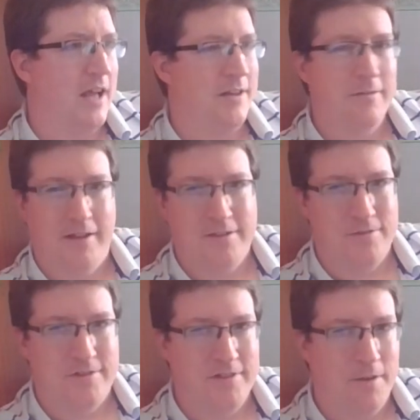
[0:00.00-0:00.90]
I don't like to
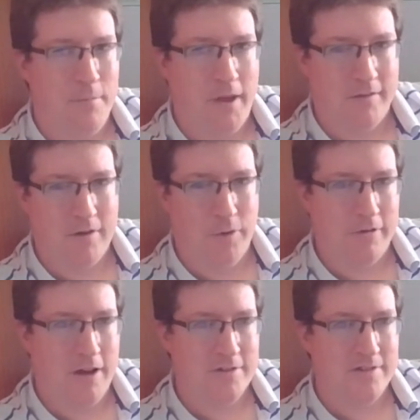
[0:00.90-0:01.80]
use the term
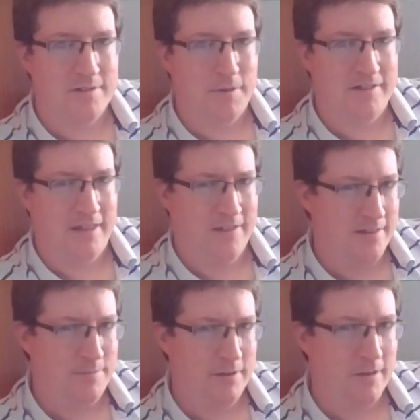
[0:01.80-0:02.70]
microaggressions because I think
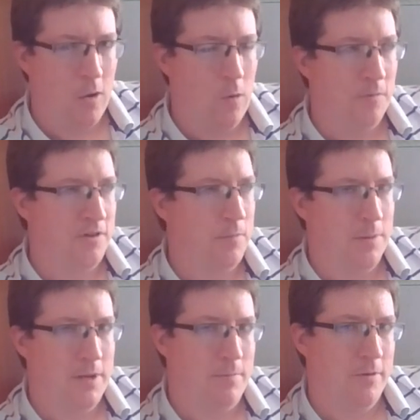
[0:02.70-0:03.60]
that's been co-opted
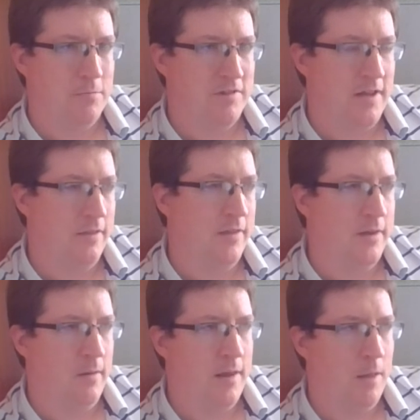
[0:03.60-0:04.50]
by people who pretend that
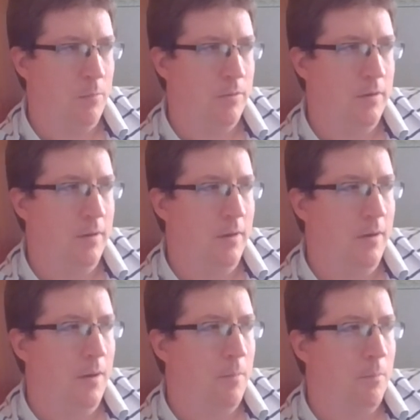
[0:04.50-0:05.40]
they don't happen,
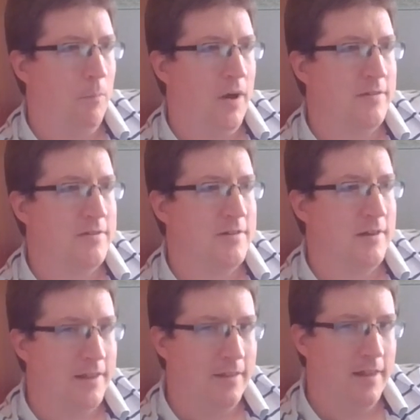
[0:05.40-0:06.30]
but
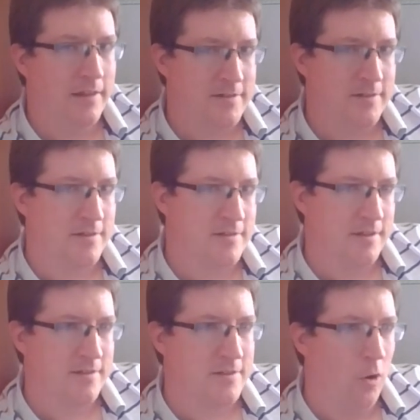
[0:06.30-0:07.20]
little
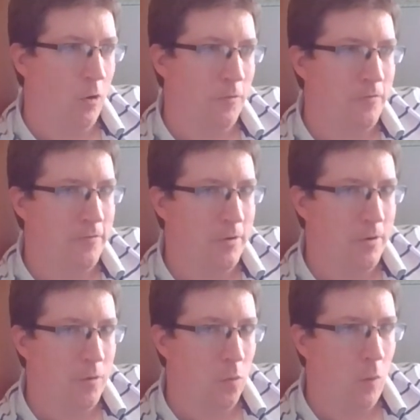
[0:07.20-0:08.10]
instances of
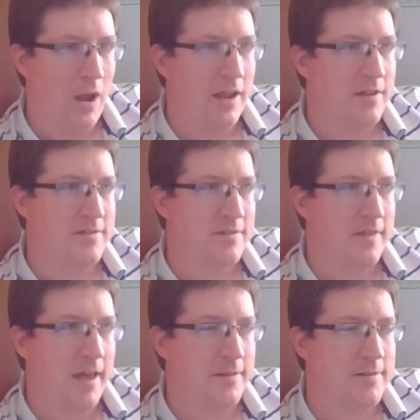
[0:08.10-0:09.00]
ways
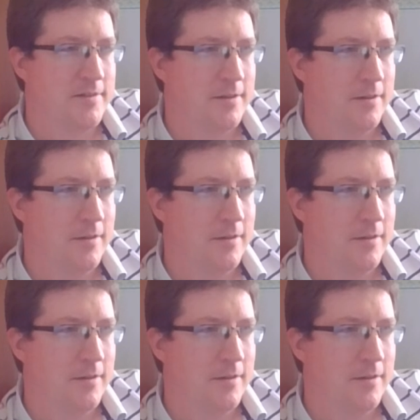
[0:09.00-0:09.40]
that